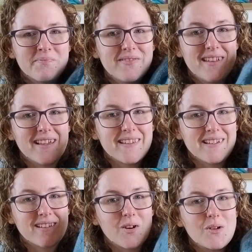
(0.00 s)
This
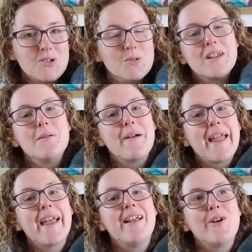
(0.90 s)
is going to keep my
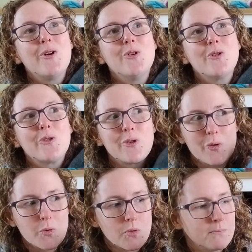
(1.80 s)
head so
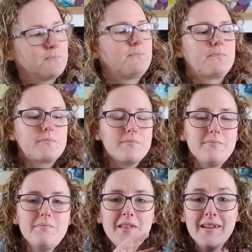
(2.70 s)
warm.
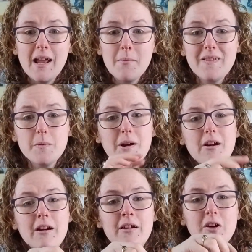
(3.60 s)
Now,
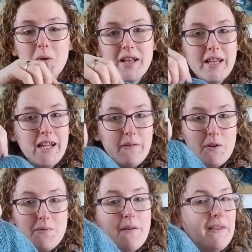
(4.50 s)
Musselburgh, quickly, if
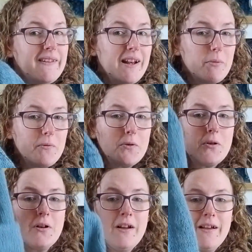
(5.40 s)
you've never seen it
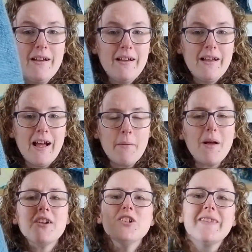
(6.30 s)
before,
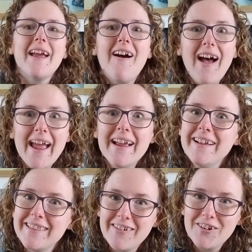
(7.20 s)
I should say hi.
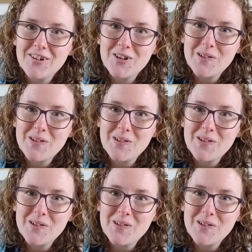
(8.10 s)
There are a lot